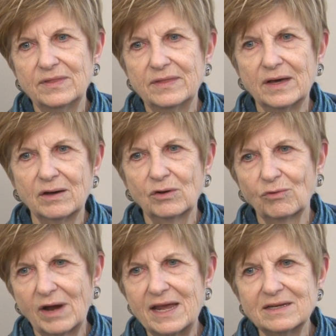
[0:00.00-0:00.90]
the
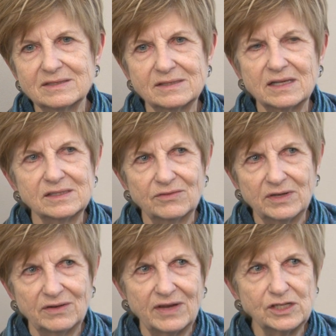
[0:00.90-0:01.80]
great sense of
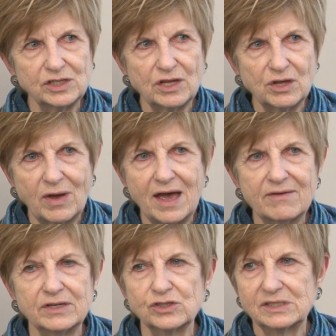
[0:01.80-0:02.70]
innovation that you
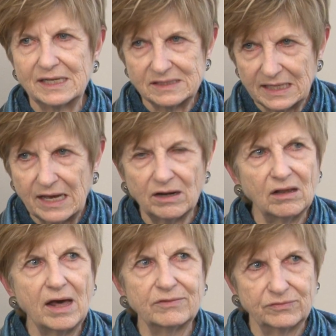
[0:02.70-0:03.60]
have and testing out a
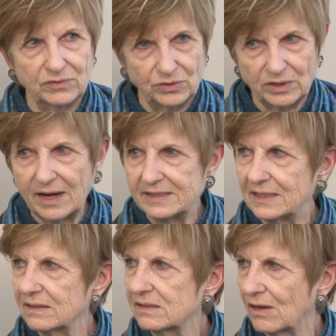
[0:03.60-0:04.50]
lot of good
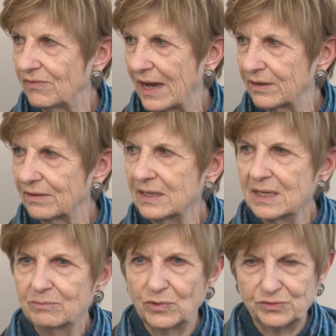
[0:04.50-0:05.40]
ideas of how to
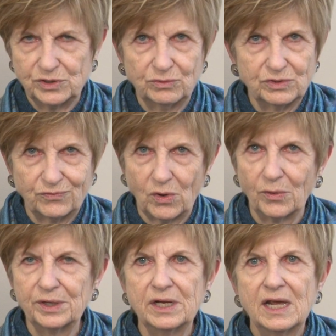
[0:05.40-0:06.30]
move students
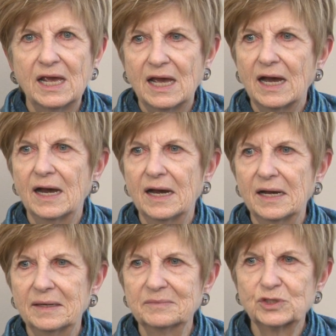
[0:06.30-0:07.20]
forward,
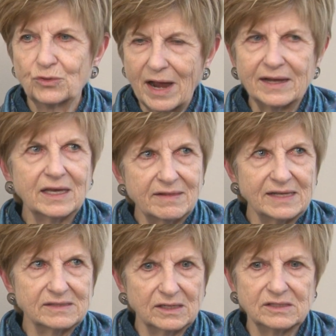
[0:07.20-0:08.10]
tracking
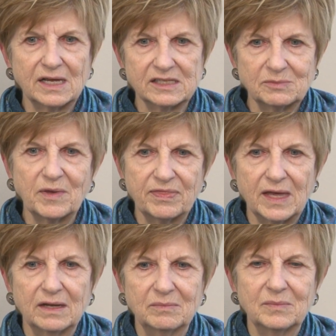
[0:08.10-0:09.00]
that success, but
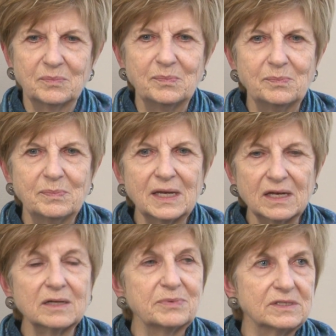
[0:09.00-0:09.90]
then being
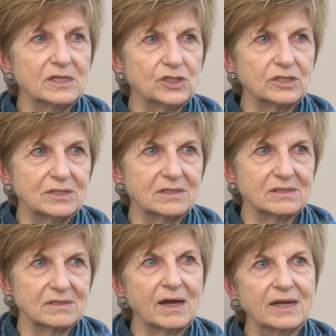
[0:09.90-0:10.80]
in a position to
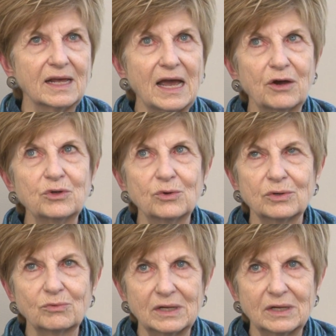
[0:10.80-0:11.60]
deciding how you can